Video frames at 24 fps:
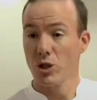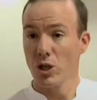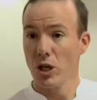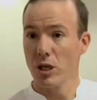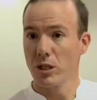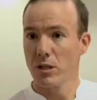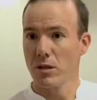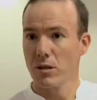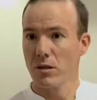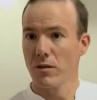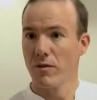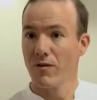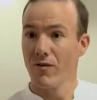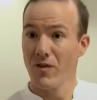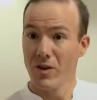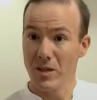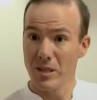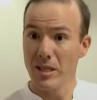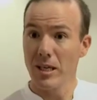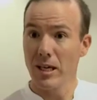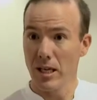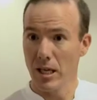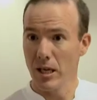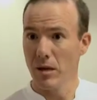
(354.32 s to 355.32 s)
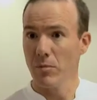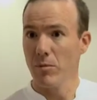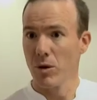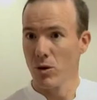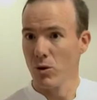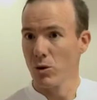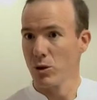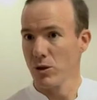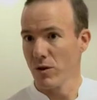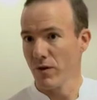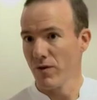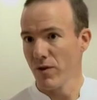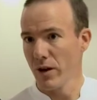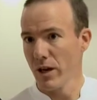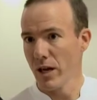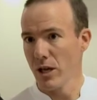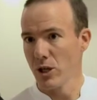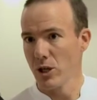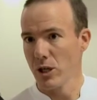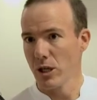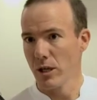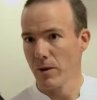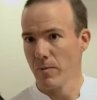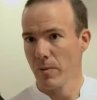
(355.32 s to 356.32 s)
just physically but also
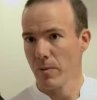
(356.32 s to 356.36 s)
financially.